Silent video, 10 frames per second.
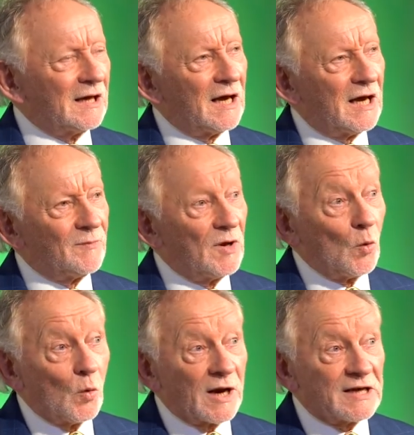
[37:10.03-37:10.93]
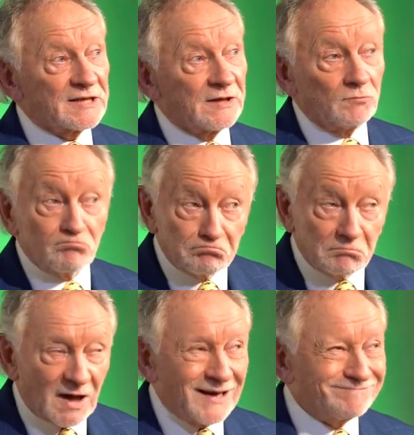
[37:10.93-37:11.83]
Um, when I said,
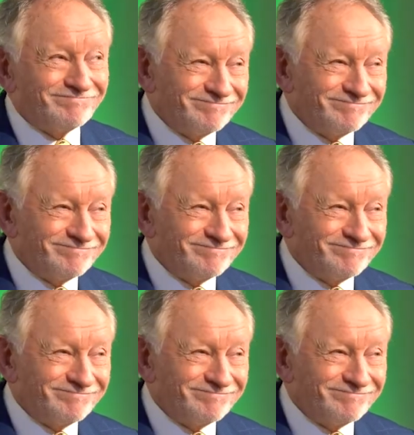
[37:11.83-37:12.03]
uh,